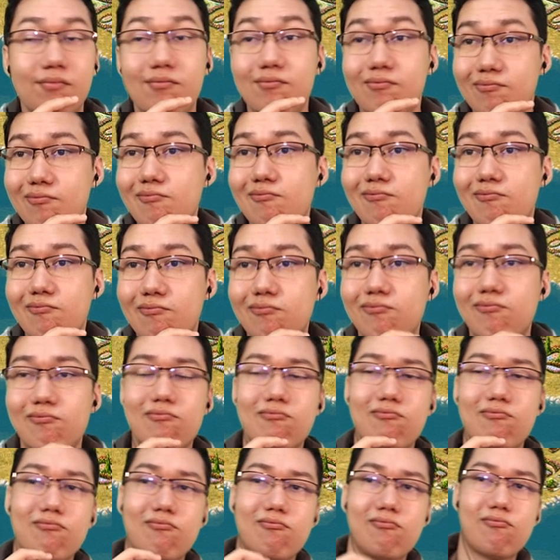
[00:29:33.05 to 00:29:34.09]
This fleece is
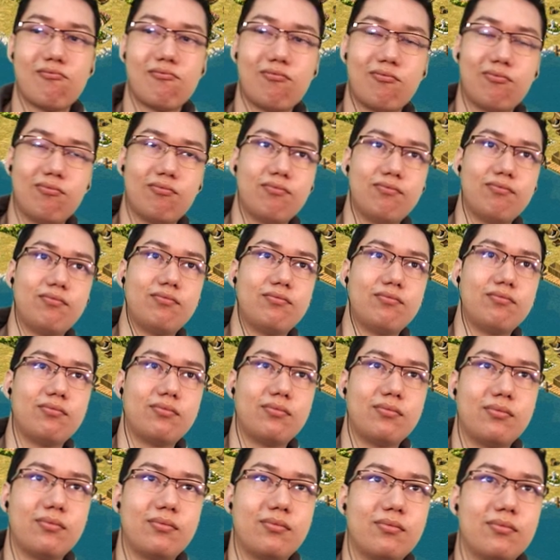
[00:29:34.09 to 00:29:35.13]
for the
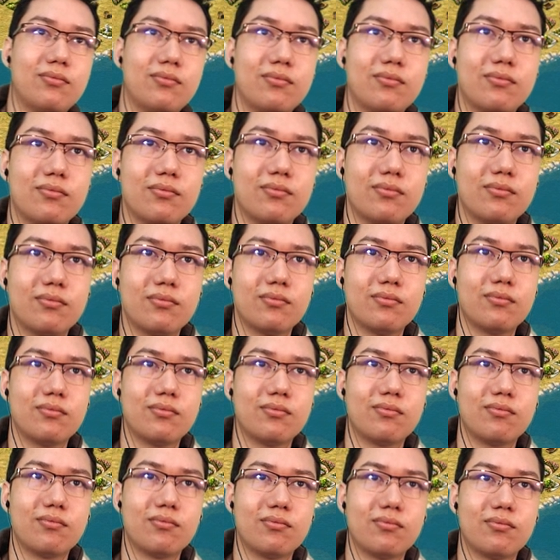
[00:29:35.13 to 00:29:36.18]
Agora. If you rip
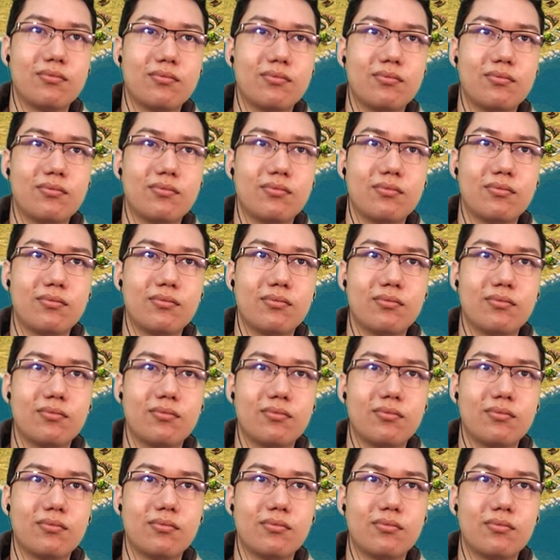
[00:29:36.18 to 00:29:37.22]
it ease, you
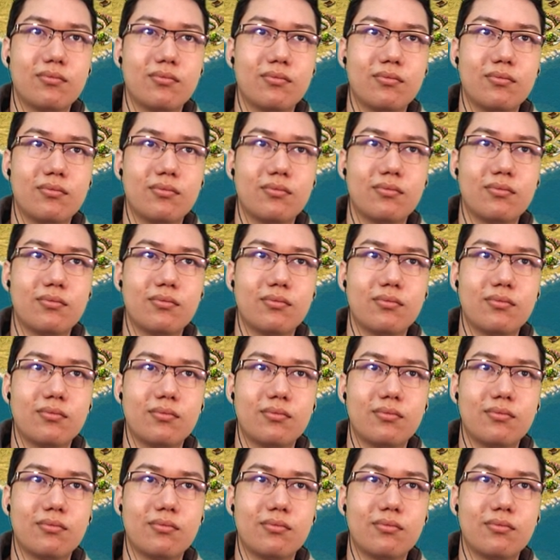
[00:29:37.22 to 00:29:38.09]
mend it ease.